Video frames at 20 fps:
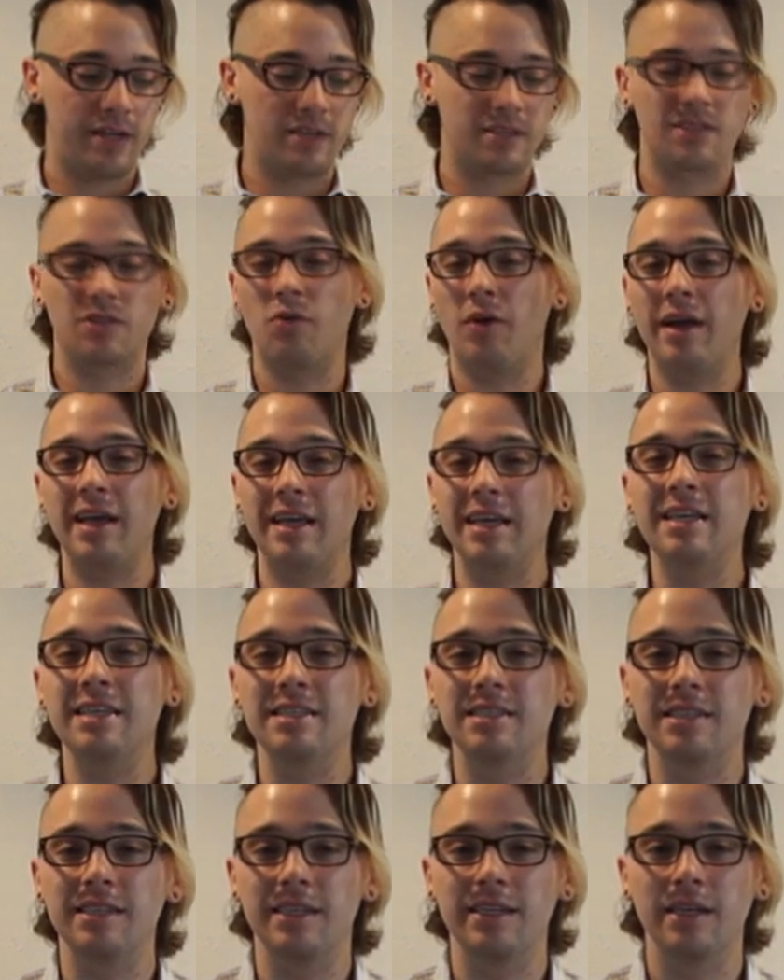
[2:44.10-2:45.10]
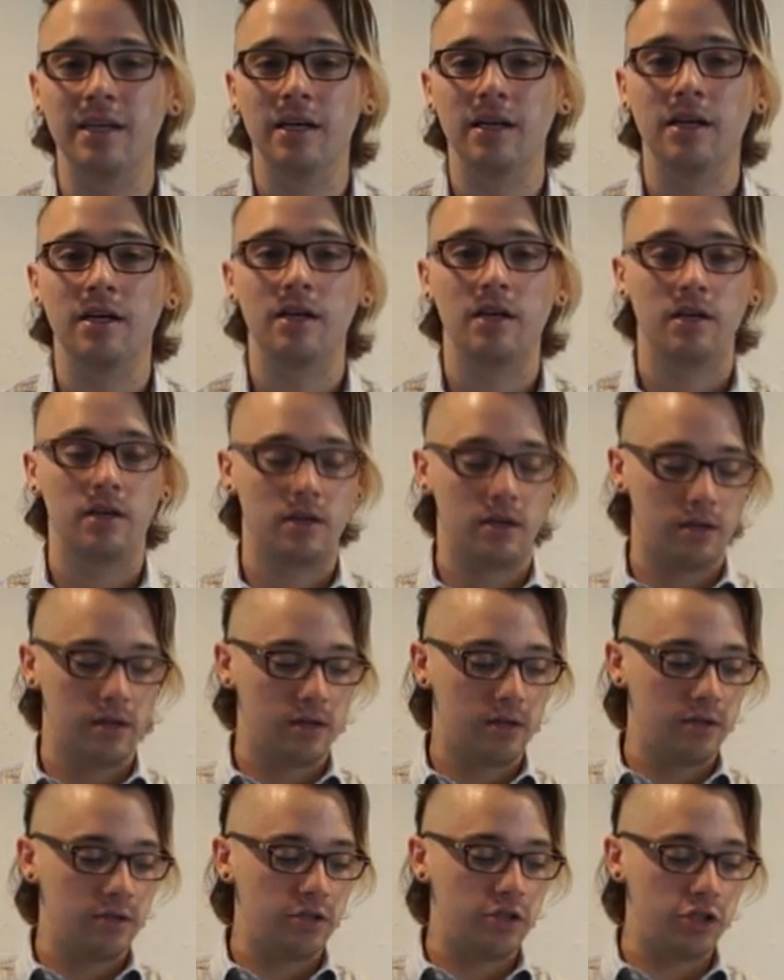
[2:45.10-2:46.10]
there's quite easy
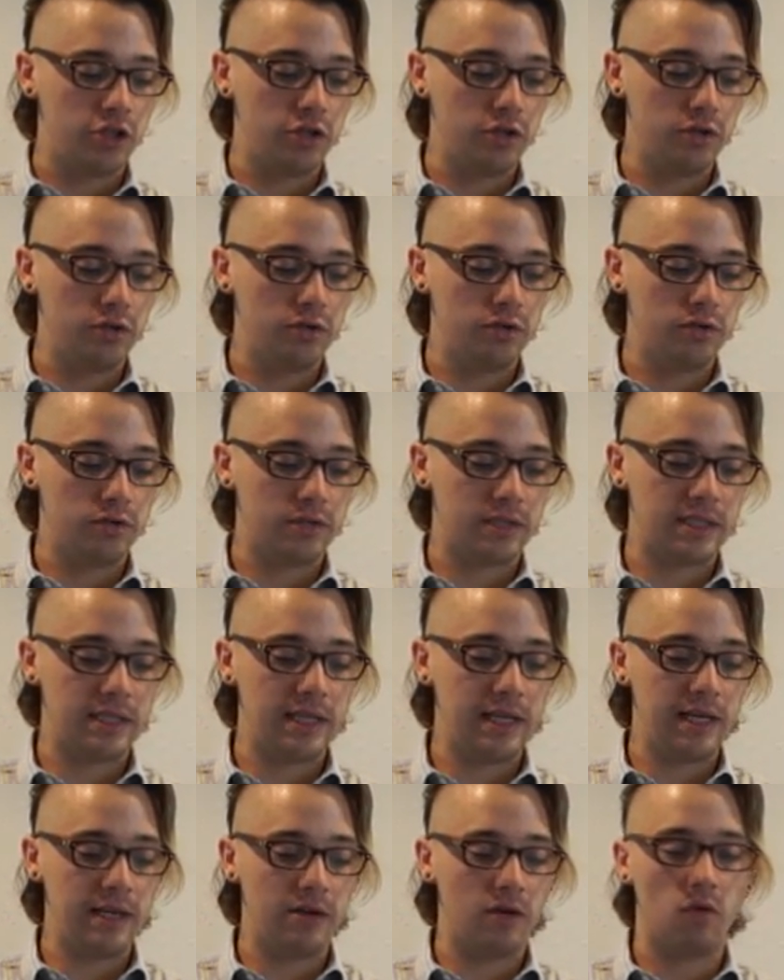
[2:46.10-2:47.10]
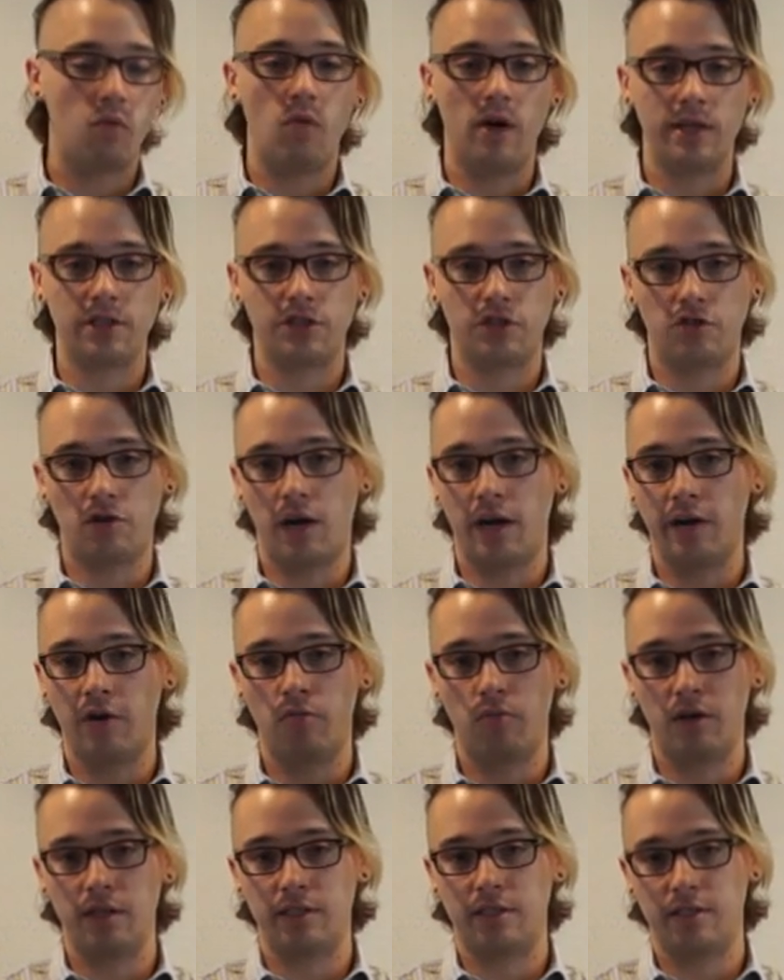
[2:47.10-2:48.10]
to see what's strong
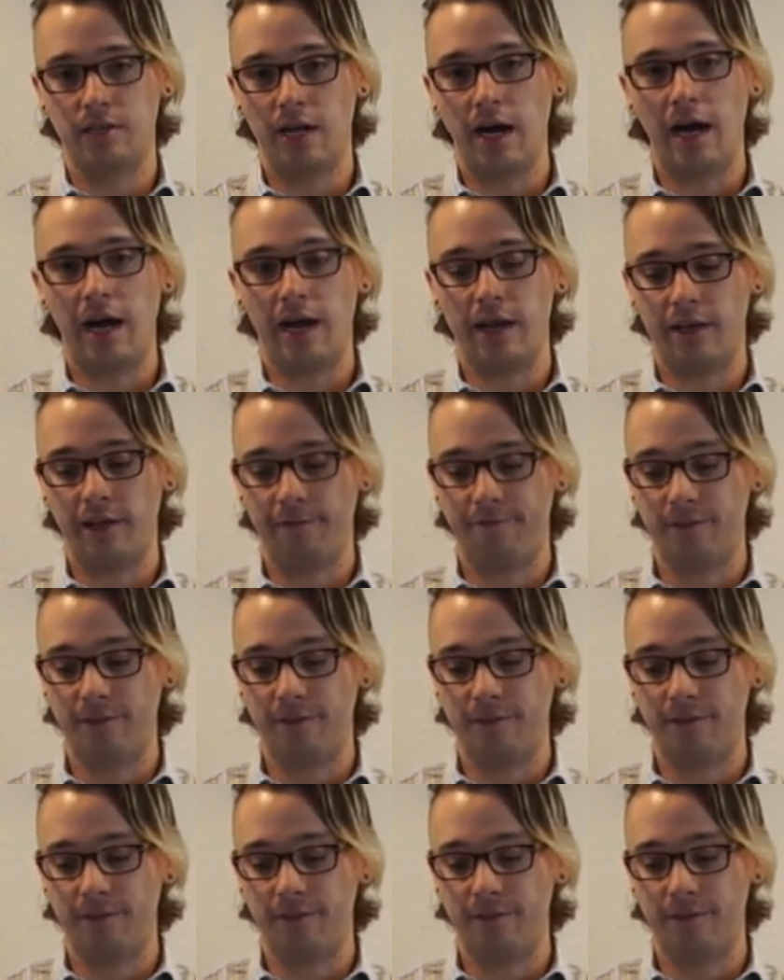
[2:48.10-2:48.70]
and what's not.